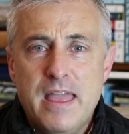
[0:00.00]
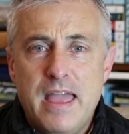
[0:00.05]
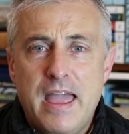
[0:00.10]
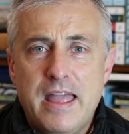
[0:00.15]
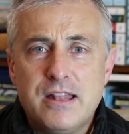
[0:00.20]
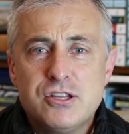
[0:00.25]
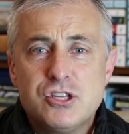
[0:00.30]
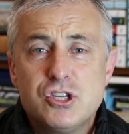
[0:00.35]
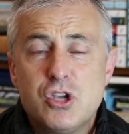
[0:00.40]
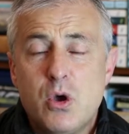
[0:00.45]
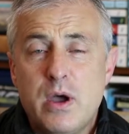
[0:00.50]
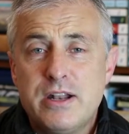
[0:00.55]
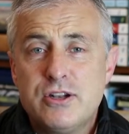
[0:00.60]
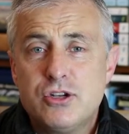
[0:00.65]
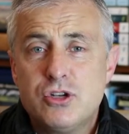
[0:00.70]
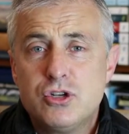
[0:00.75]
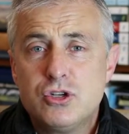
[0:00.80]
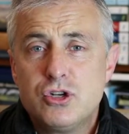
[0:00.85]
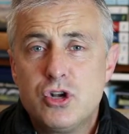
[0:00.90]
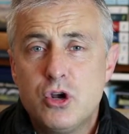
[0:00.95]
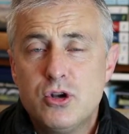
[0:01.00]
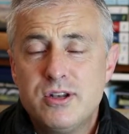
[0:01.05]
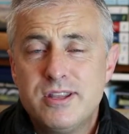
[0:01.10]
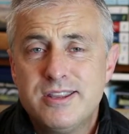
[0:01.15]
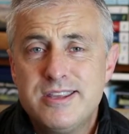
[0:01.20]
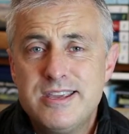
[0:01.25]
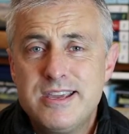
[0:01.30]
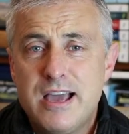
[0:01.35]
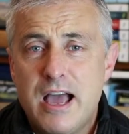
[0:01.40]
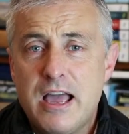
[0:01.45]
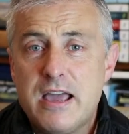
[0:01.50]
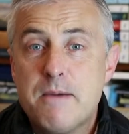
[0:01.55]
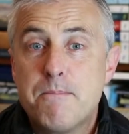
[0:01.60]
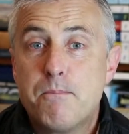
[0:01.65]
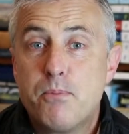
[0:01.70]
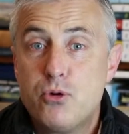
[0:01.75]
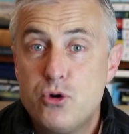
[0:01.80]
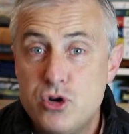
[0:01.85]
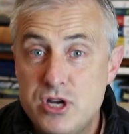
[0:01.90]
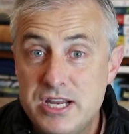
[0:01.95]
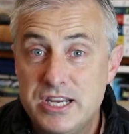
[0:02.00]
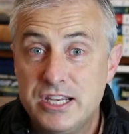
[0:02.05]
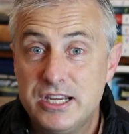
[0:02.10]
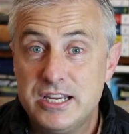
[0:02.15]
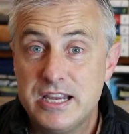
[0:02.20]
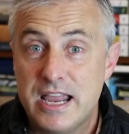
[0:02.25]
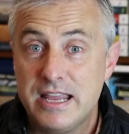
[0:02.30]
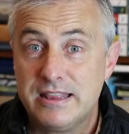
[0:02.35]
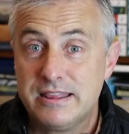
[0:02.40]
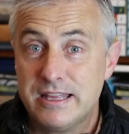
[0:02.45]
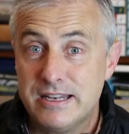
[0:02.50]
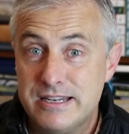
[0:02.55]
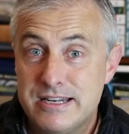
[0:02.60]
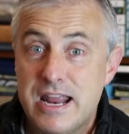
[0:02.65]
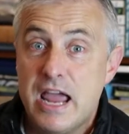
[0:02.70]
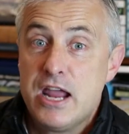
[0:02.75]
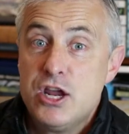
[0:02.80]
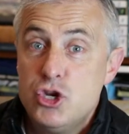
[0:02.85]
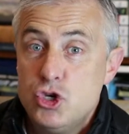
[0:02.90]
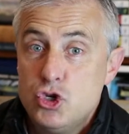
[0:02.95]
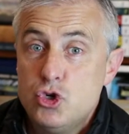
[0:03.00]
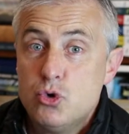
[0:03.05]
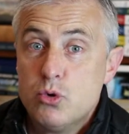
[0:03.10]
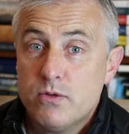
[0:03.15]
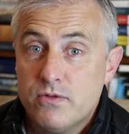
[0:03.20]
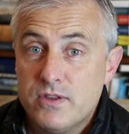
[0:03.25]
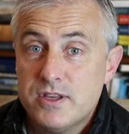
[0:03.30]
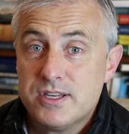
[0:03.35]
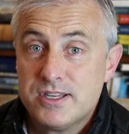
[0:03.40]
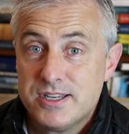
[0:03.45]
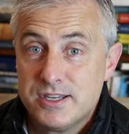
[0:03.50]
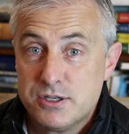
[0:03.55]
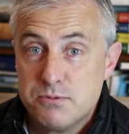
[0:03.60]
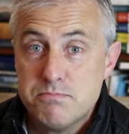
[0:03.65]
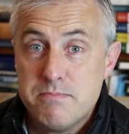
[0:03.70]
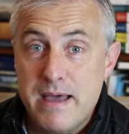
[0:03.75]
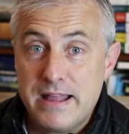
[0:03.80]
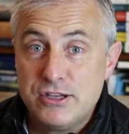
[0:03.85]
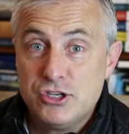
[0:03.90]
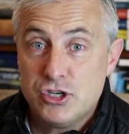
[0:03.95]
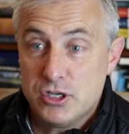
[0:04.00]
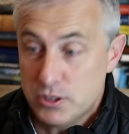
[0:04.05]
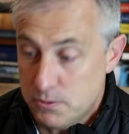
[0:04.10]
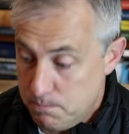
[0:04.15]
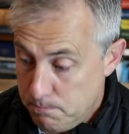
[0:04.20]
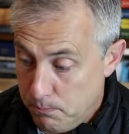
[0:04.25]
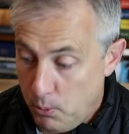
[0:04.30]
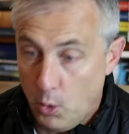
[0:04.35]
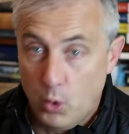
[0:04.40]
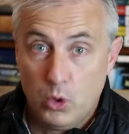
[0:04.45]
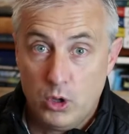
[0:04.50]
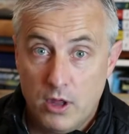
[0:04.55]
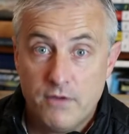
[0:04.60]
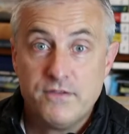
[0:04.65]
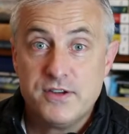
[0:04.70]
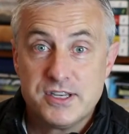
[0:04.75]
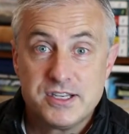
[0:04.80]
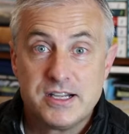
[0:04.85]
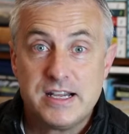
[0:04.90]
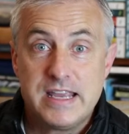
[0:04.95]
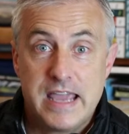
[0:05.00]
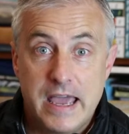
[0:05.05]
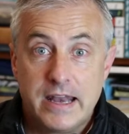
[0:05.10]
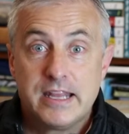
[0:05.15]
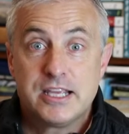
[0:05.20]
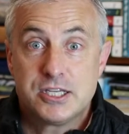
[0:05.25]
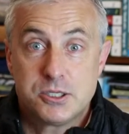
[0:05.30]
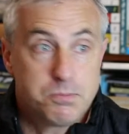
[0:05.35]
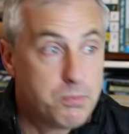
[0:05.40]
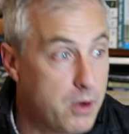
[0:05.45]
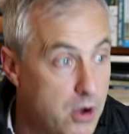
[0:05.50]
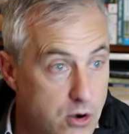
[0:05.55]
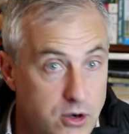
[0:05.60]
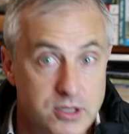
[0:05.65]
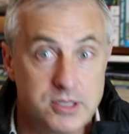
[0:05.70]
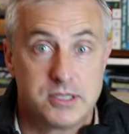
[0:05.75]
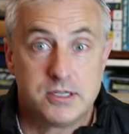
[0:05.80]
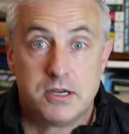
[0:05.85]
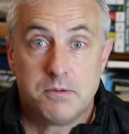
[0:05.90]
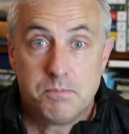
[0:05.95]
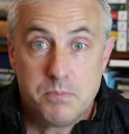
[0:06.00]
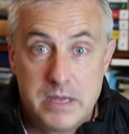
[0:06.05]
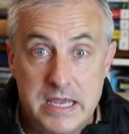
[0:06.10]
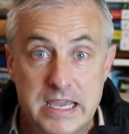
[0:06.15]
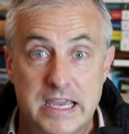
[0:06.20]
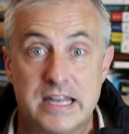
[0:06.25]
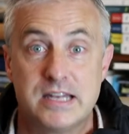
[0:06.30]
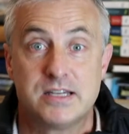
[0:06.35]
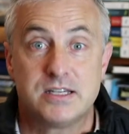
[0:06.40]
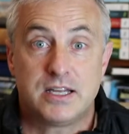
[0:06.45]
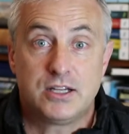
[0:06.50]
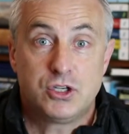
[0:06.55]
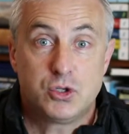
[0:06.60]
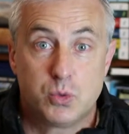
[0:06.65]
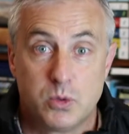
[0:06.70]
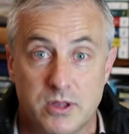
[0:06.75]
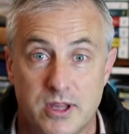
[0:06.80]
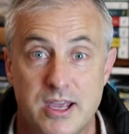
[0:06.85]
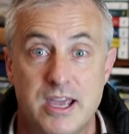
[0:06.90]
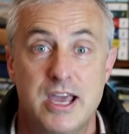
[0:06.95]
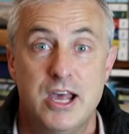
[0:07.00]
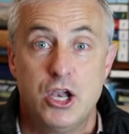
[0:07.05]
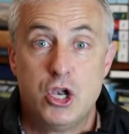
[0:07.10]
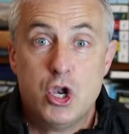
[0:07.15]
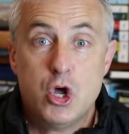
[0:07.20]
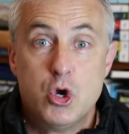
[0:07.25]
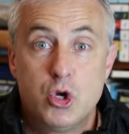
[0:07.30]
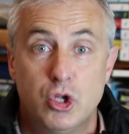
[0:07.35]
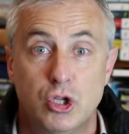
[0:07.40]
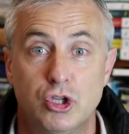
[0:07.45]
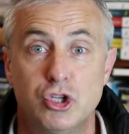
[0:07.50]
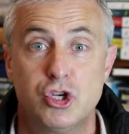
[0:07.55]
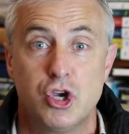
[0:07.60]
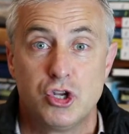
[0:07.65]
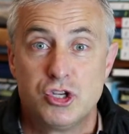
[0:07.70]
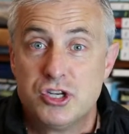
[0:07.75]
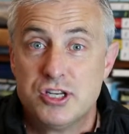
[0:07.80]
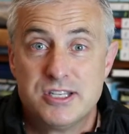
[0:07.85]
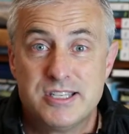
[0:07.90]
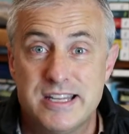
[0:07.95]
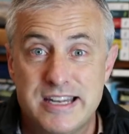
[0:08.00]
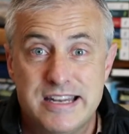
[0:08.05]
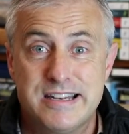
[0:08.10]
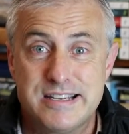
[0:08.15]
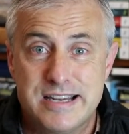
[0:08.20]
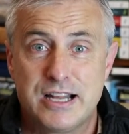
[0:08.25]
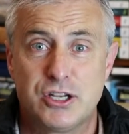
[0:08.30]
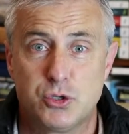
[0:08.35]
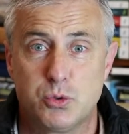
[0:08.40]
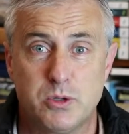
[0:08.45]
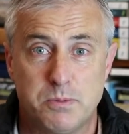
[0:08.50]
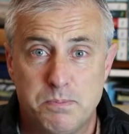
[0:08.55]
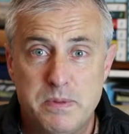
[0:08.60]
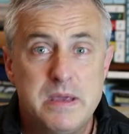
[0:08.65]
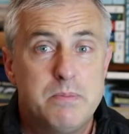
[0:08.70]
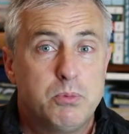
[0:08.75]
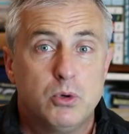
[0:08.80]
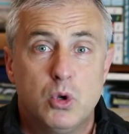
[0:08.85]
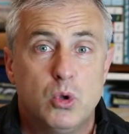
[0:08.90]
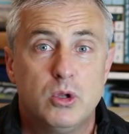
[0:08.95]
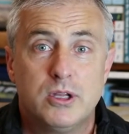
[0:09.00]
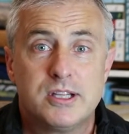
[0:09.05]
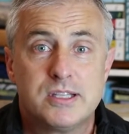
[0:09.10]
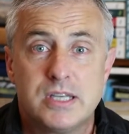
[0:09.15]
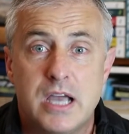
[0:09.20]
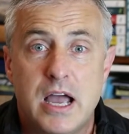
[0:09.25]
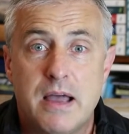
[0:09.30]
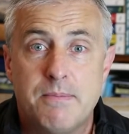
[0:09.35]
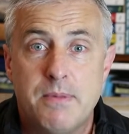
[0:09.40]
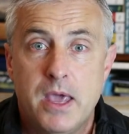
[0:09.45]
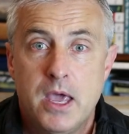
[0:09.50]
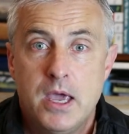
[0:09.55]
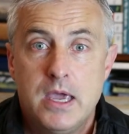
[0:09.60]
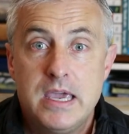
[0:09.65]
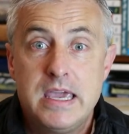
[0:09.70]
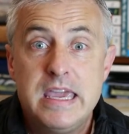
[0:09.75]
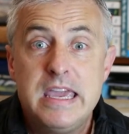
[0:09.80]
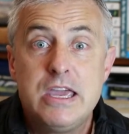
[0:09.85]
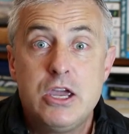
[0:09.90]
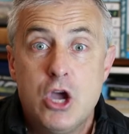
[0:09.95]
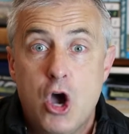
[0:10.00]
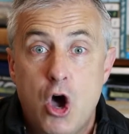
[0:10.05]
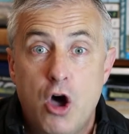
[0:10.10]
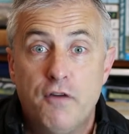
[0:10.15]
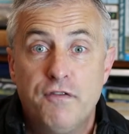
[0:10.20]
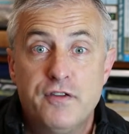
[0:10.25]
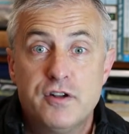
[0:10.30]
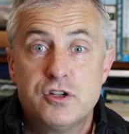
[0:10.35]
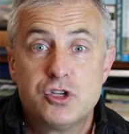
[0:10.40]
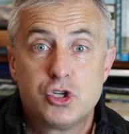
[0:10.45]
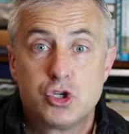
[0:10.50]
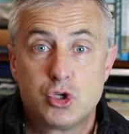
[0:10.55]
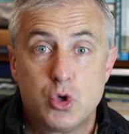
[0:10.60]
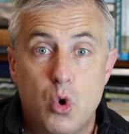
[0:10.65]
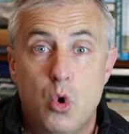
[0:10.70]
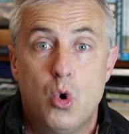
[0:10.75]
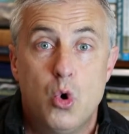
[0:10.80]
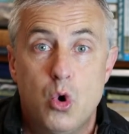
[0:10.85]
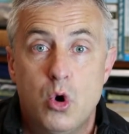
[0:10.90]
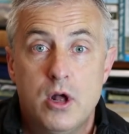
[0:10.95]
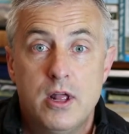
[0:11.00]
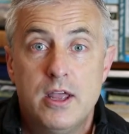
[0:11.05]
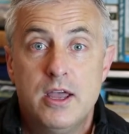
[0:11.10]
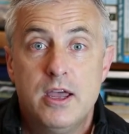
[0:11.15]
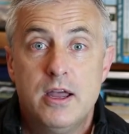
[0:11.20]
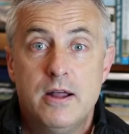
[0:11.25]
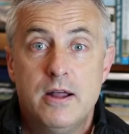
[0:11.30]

And so I don't think I appreciate the danger of this as much as Paul obviously had experienced it being in touch with local churches and in touch with people all the time. He often saw